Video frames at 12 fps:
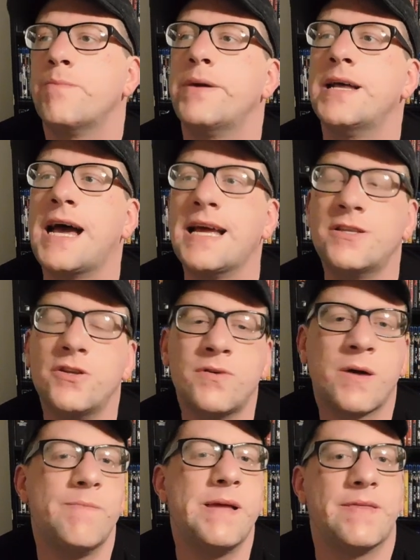but I do
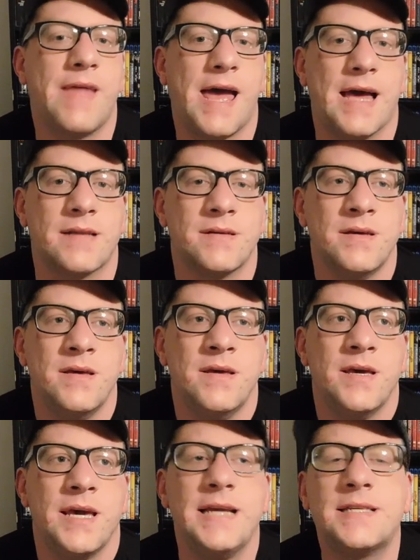commend that.
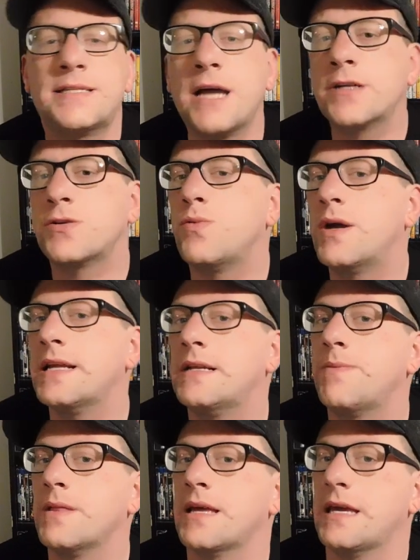He stuck to what he
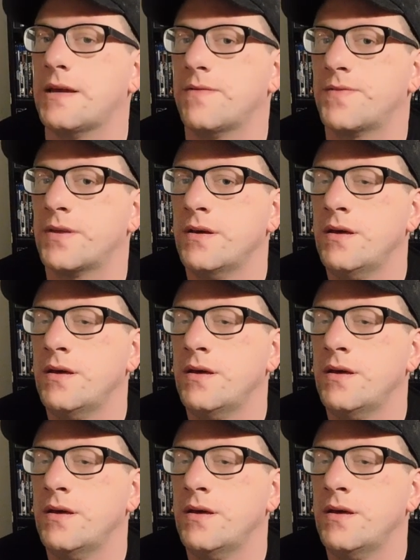believed.